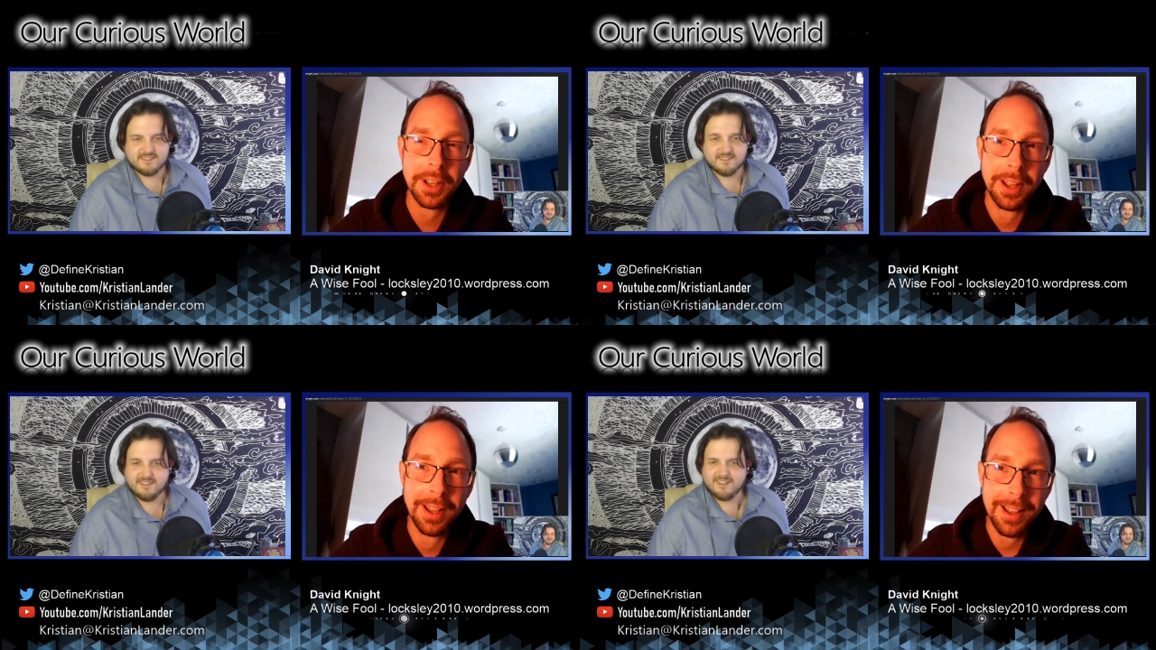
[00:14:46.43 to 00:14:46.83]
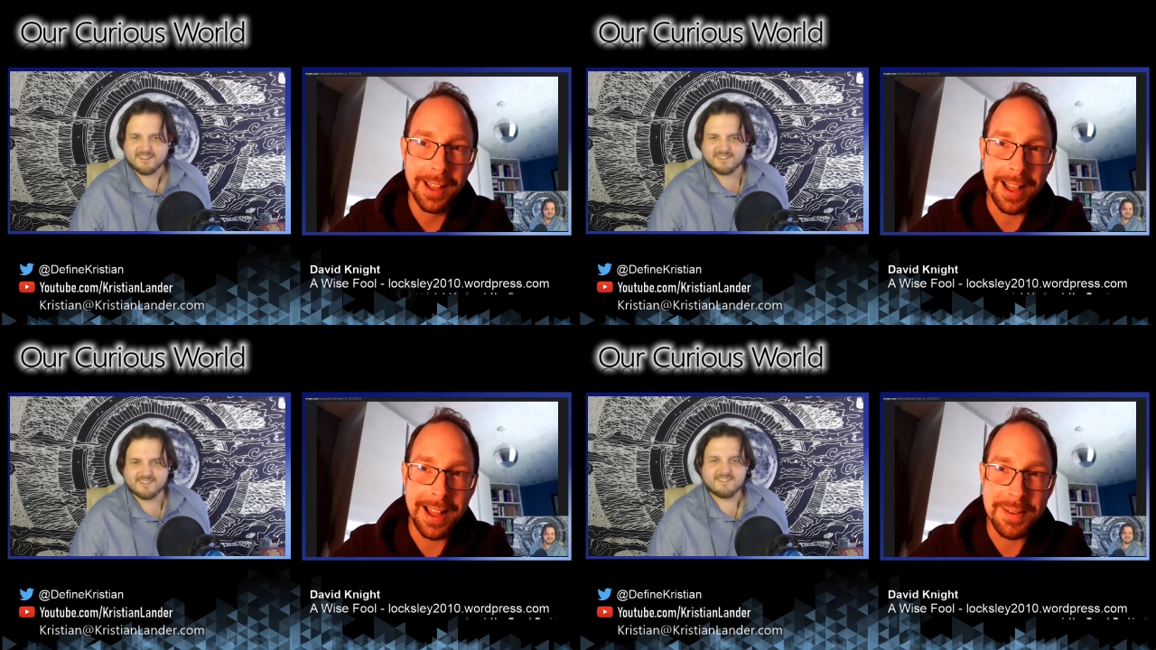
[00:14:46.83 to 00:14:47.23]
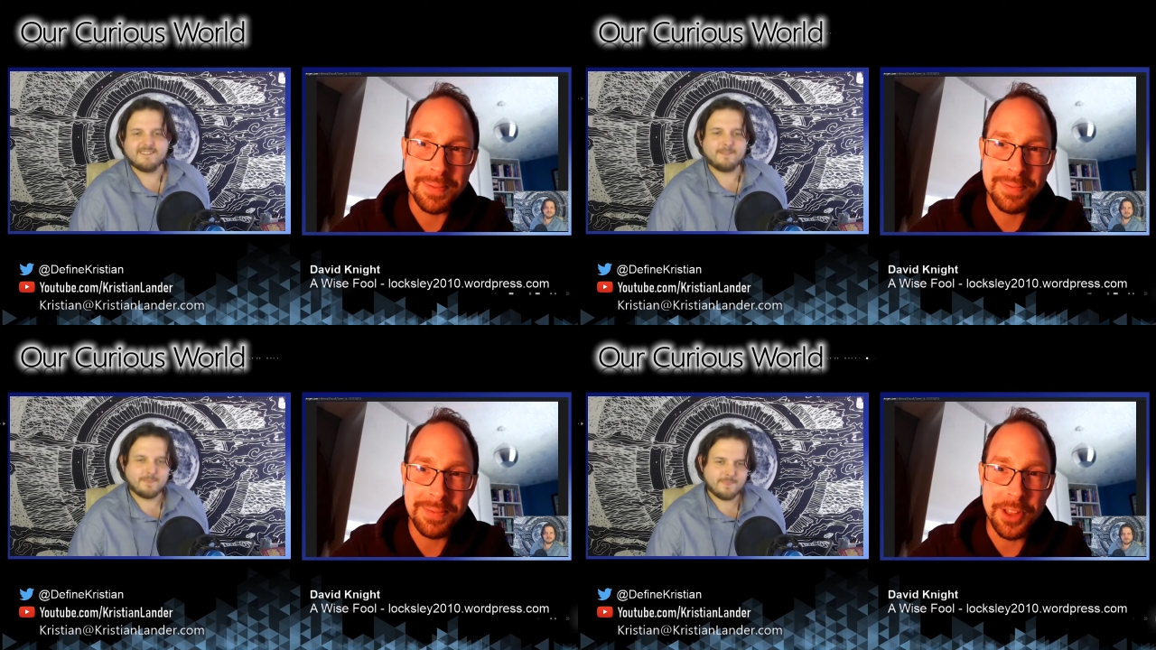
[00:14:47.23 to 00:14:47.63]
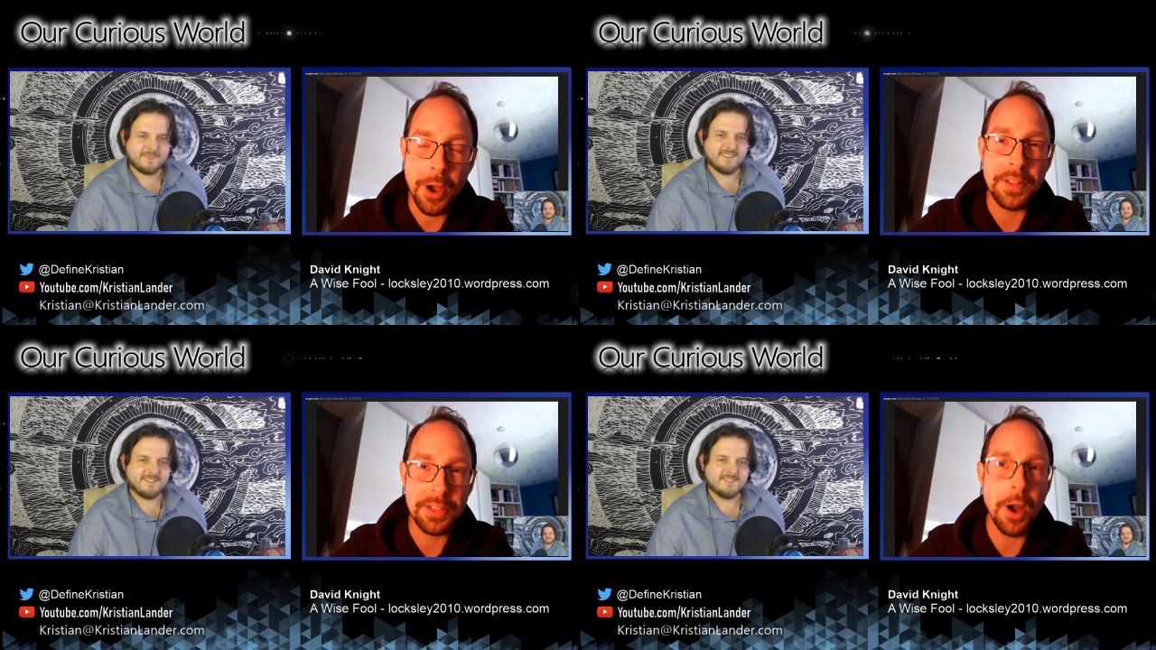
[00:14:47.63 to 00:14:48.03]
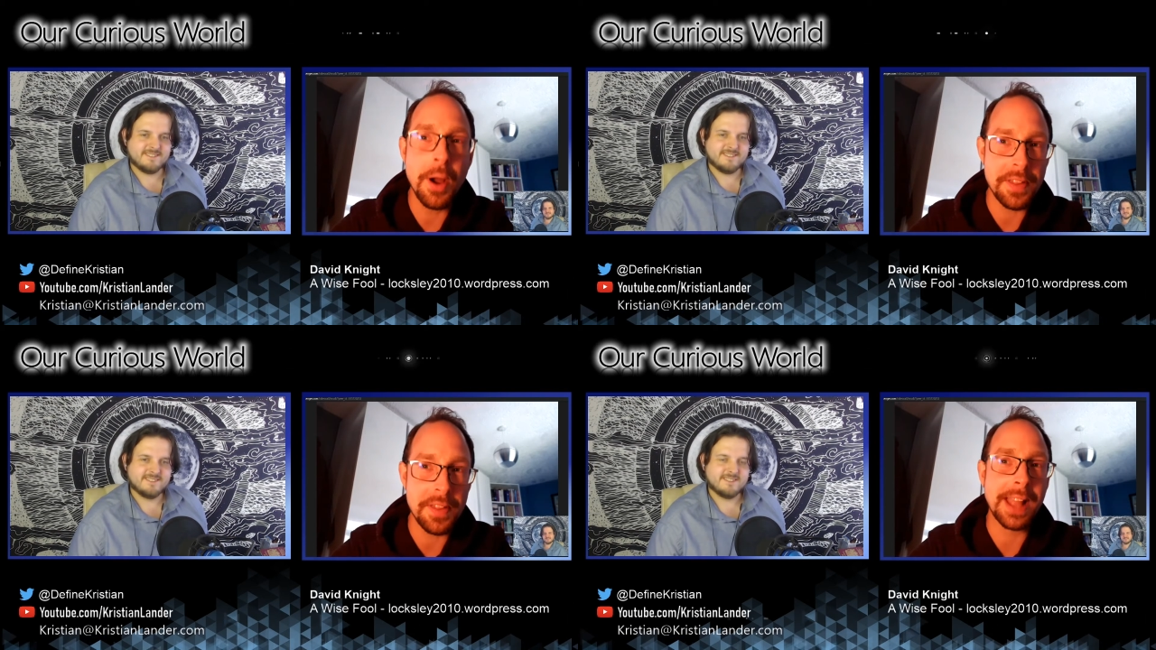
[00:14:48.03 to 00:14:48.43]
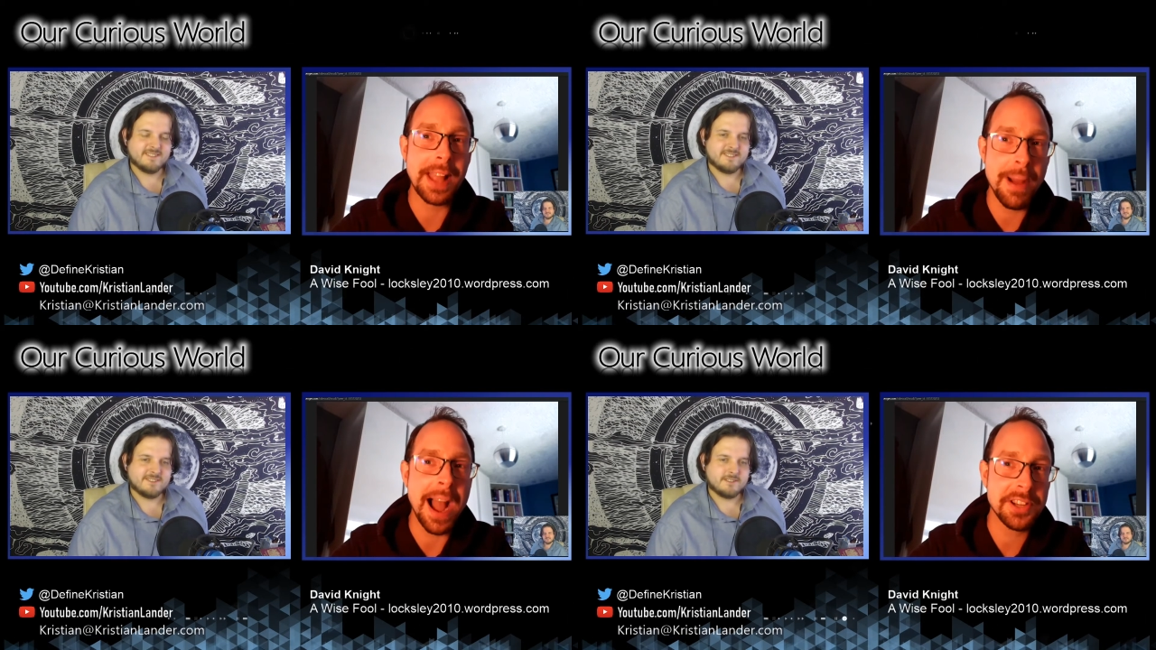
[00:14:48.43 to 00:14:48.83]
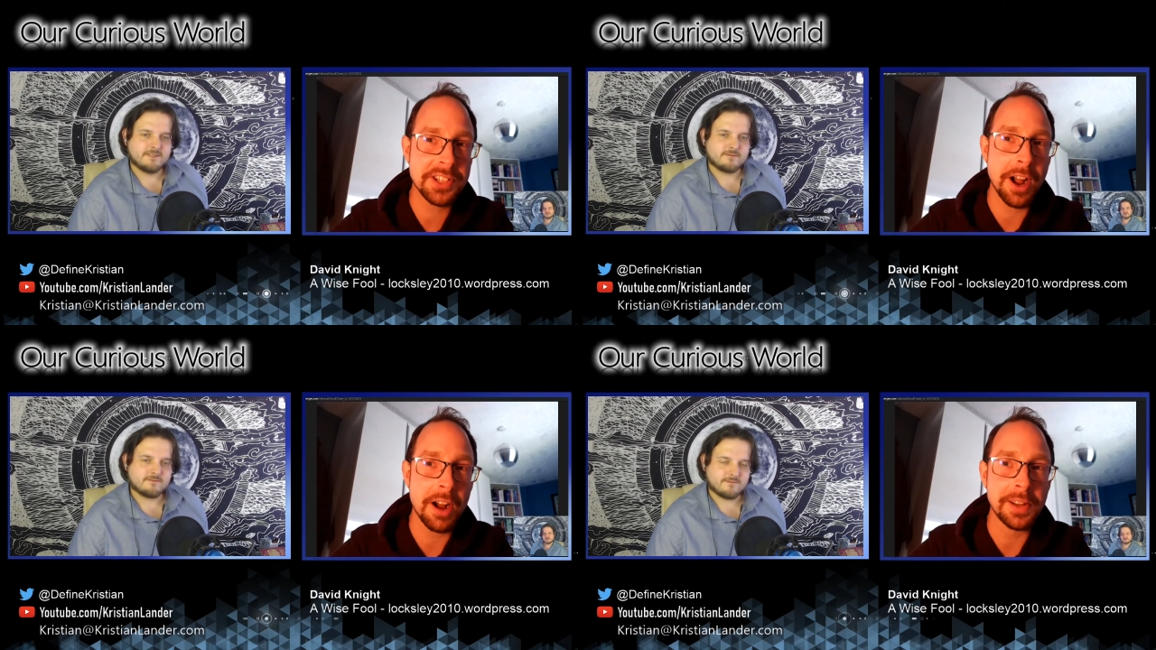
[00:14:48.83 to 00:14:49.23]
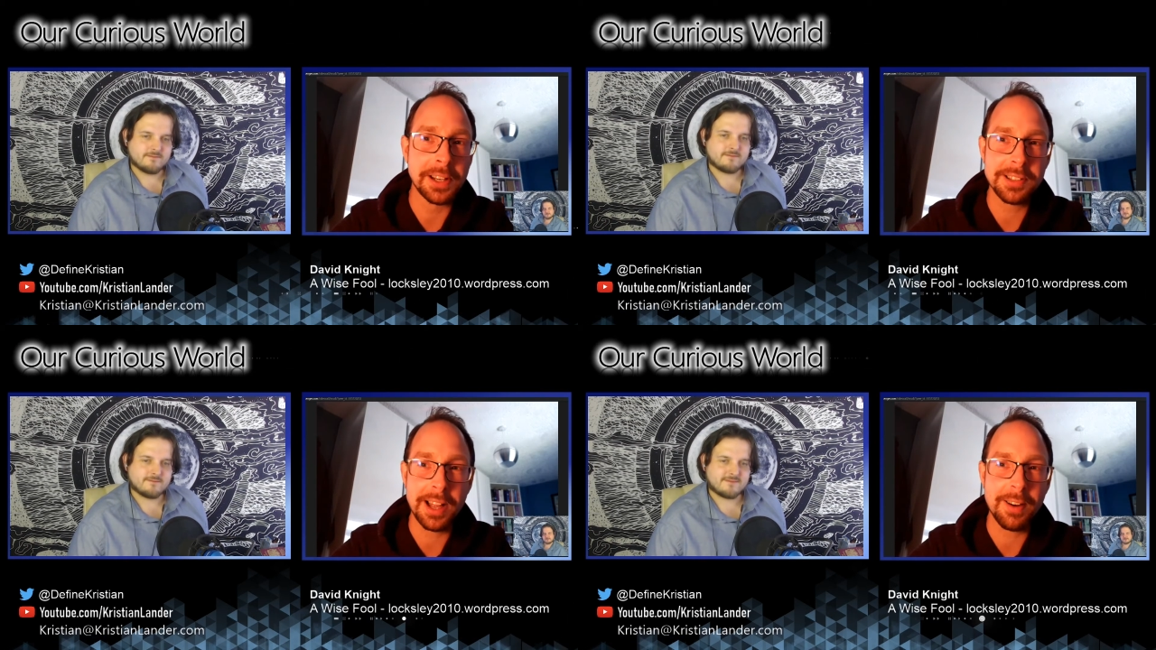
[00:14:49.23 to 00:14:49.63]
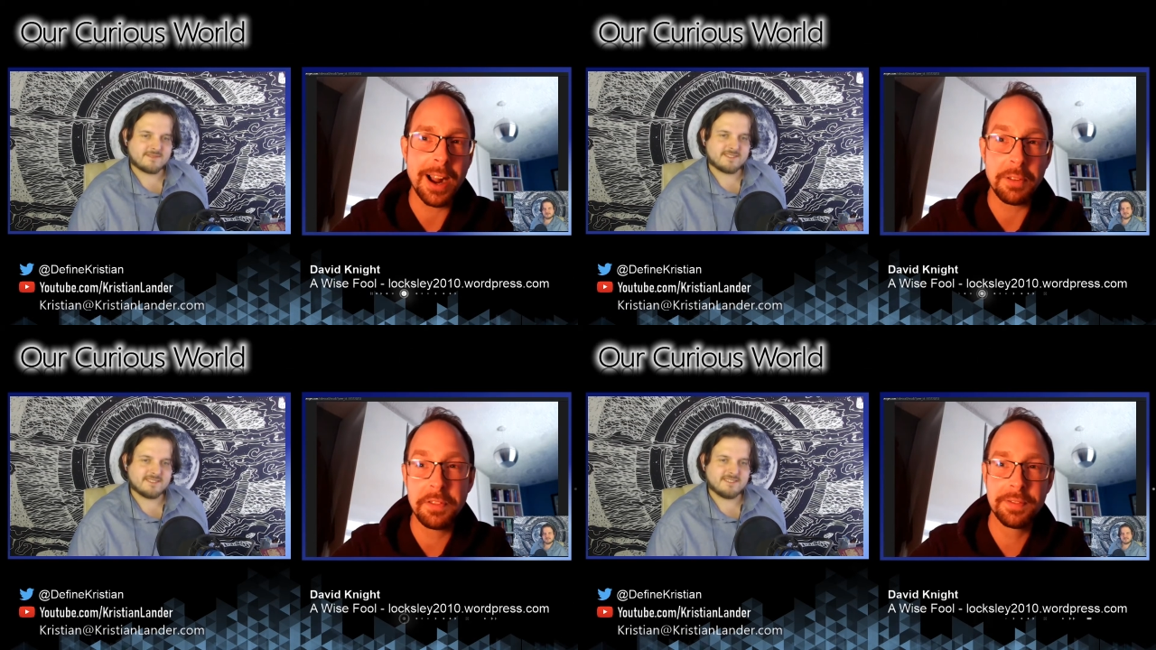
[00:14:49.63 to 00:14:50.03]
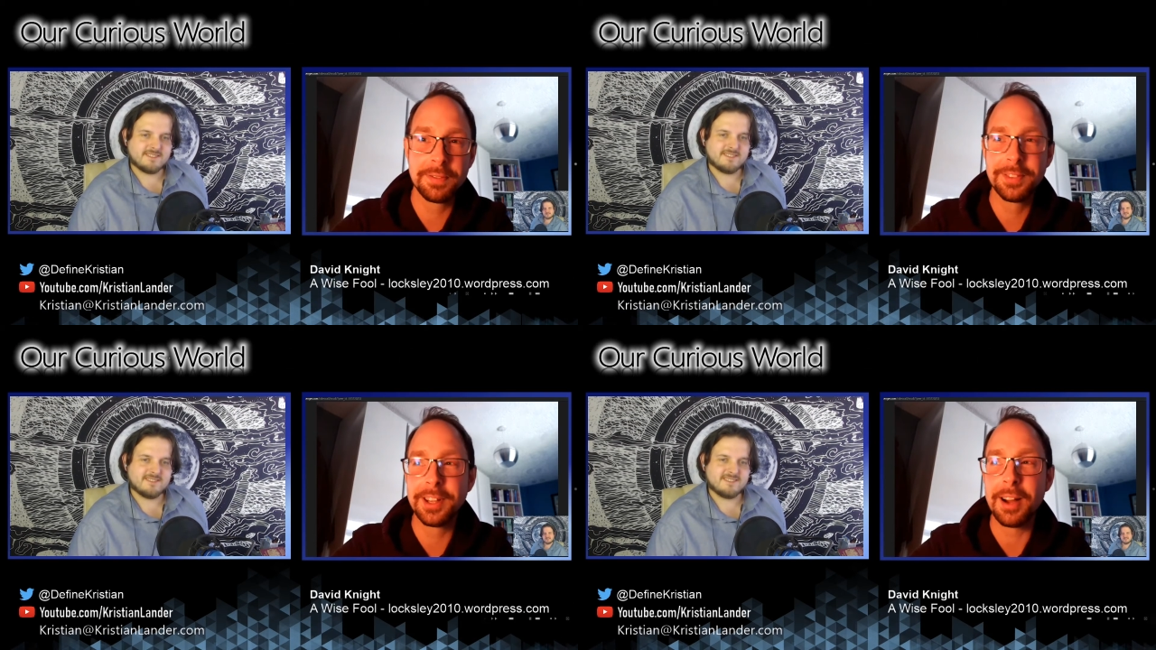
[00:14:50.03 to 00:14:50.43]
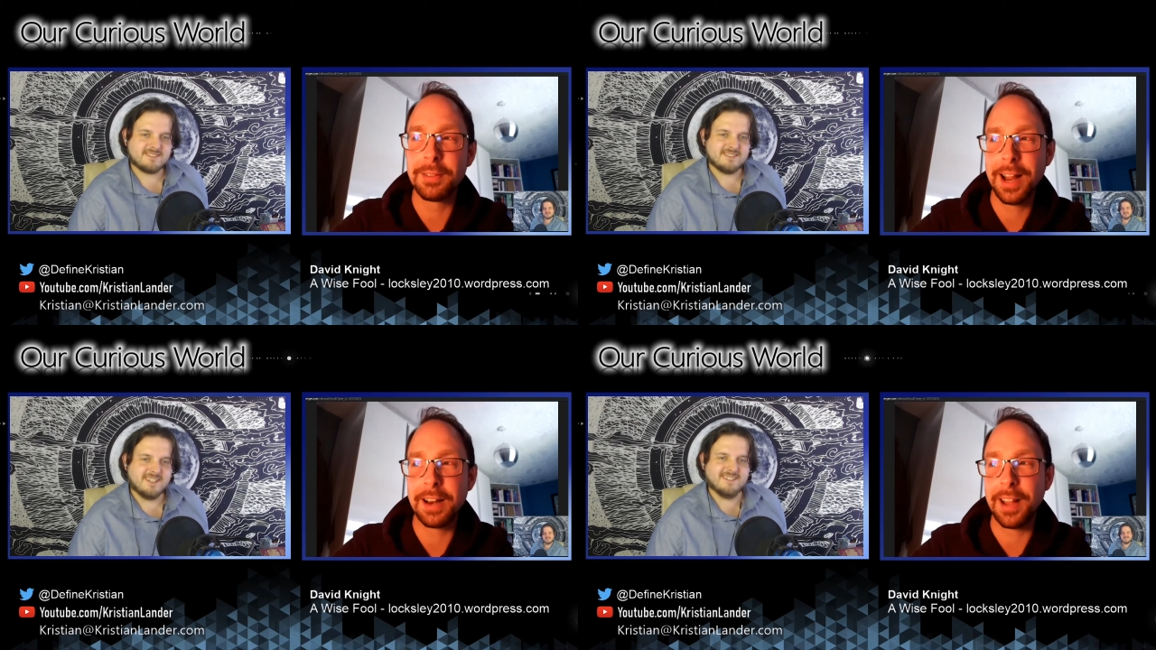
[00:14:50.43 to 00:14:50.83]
Speaker 1: Yeah. Um, knowing knowing that they get back starving, it's like, well, you know, kind of like,